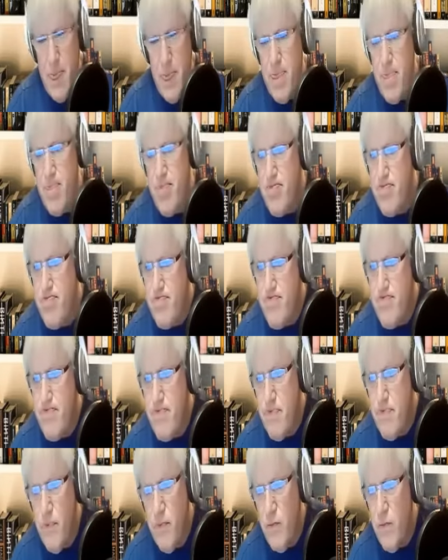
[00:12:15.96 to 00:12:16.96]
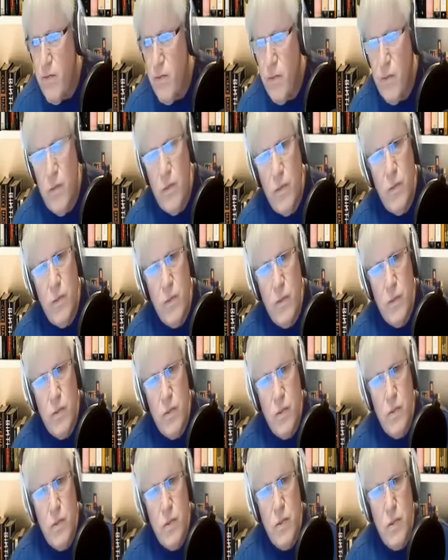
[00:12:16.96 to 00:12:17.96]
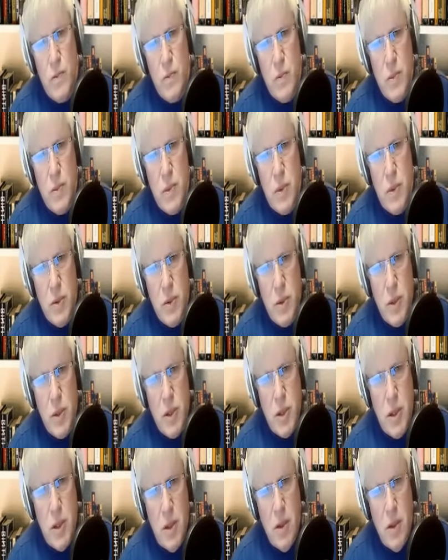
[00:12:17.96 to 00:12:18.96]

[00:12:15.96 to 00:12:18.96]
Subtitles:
(silent)